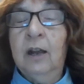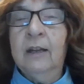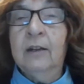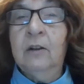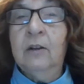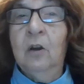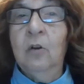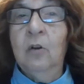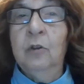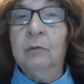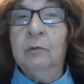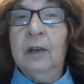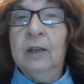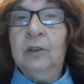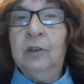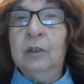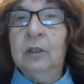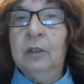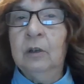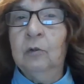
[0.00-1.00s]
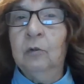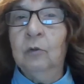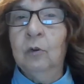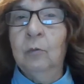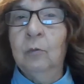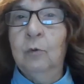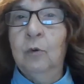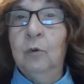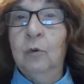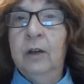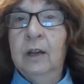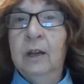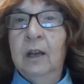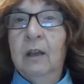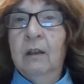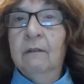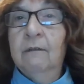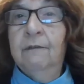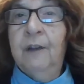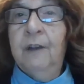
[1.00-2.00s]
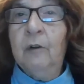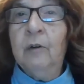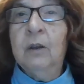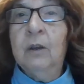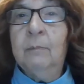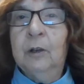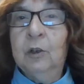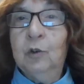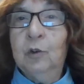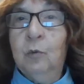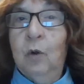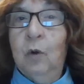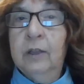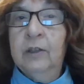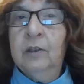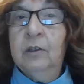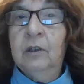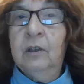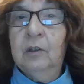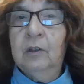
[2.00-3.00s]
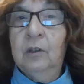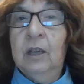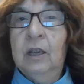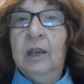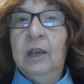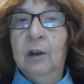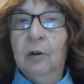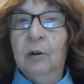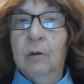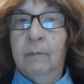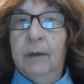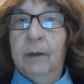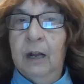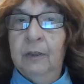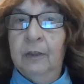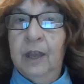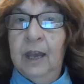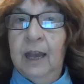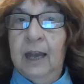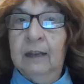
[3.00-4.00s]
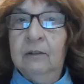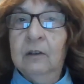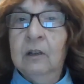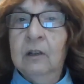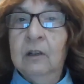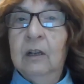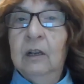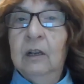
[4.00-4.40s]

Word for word: I know the rest of the group would very much want to, to hear about that.